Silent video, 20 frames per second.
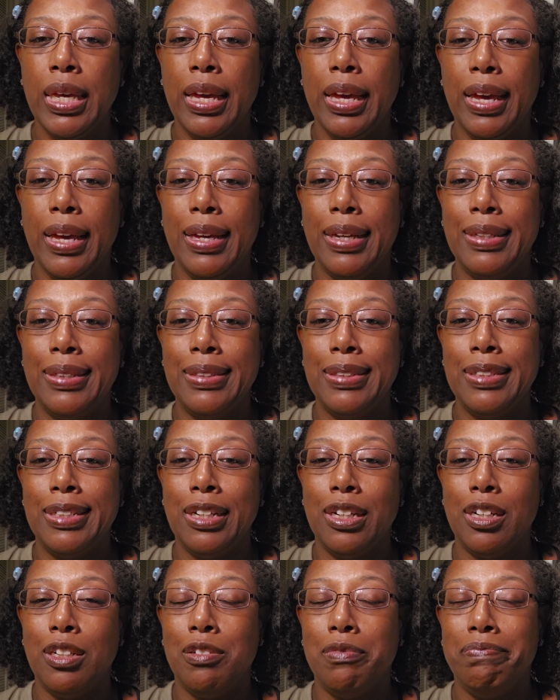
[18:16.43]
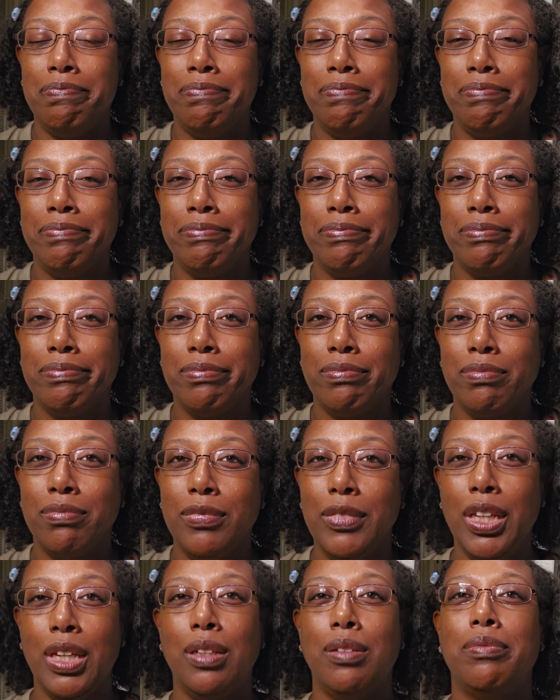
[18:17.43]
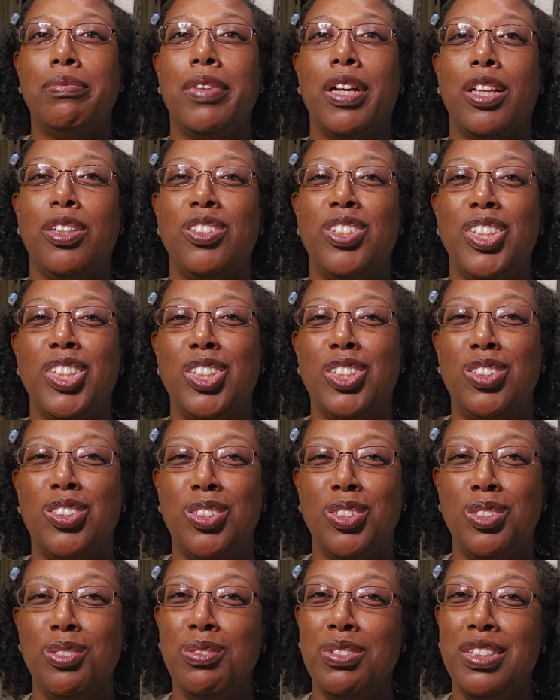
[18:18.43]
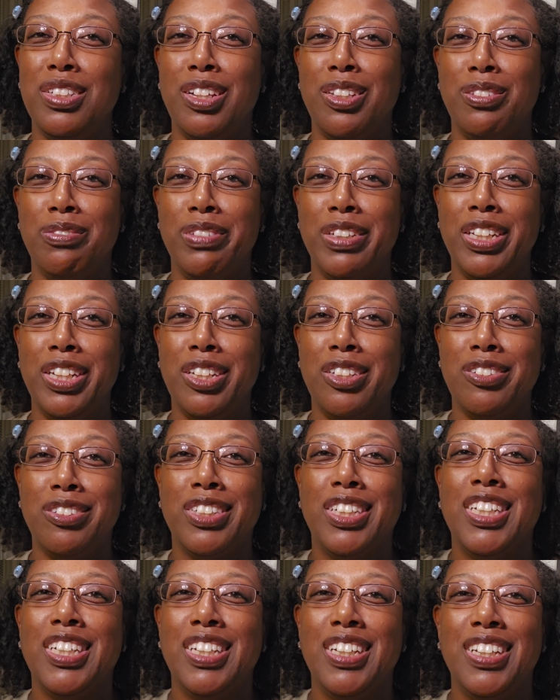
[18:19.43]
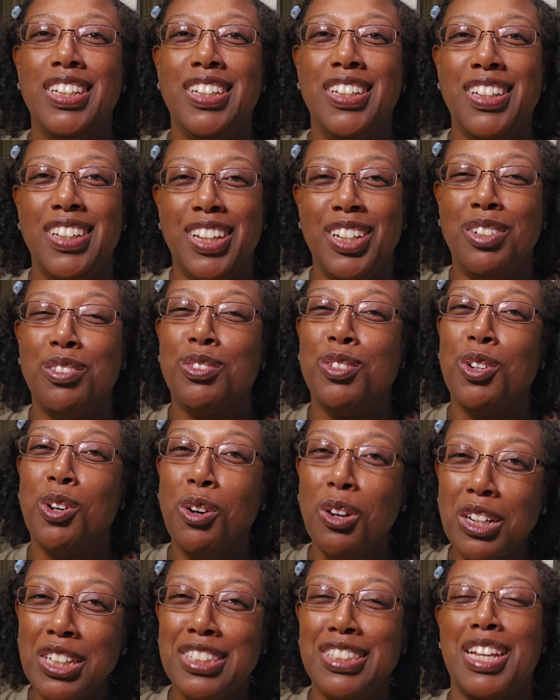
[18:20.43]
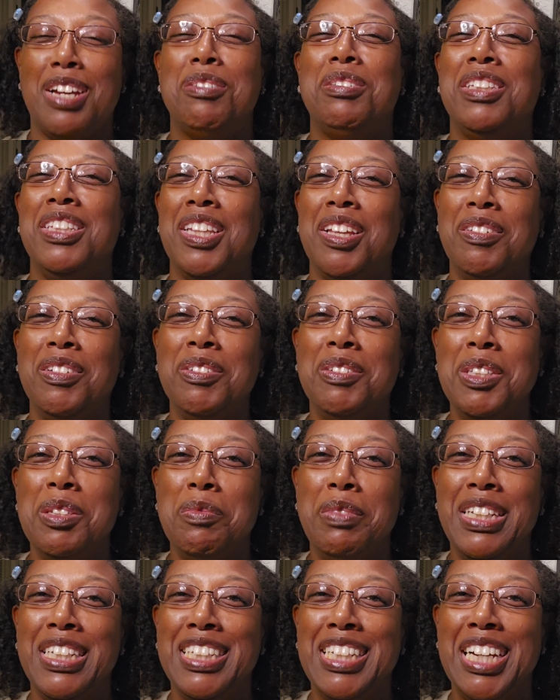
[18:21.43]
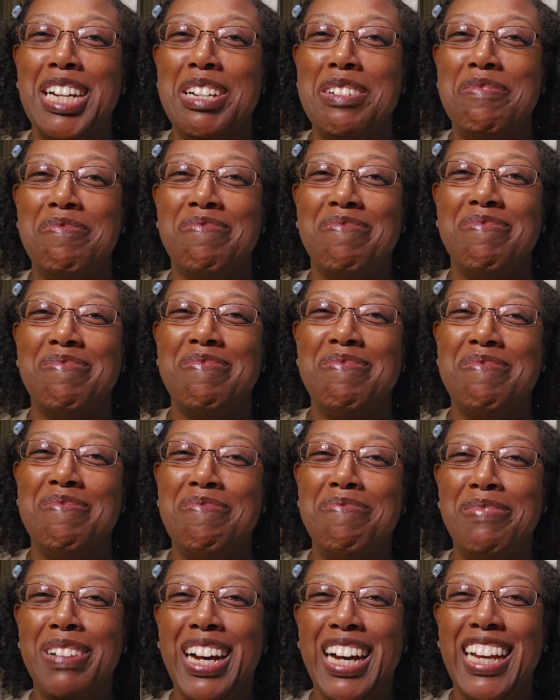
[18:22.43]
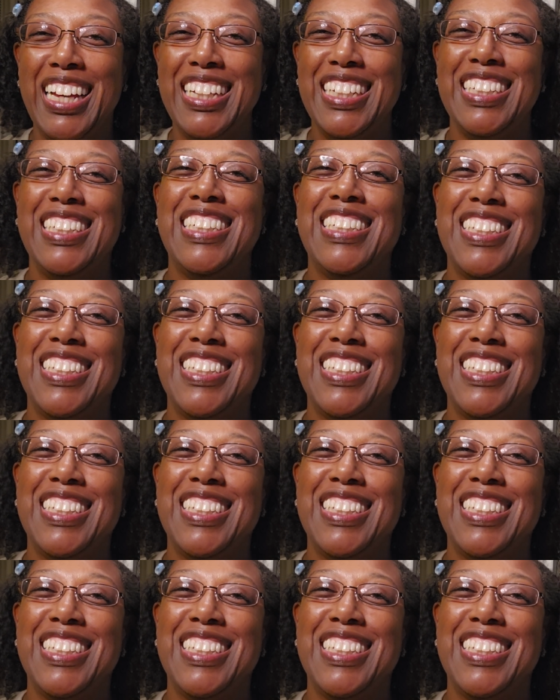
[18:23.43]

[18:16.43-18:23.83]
And I'll see you soon with another video. And of course, I will love you in the meantime. Bye.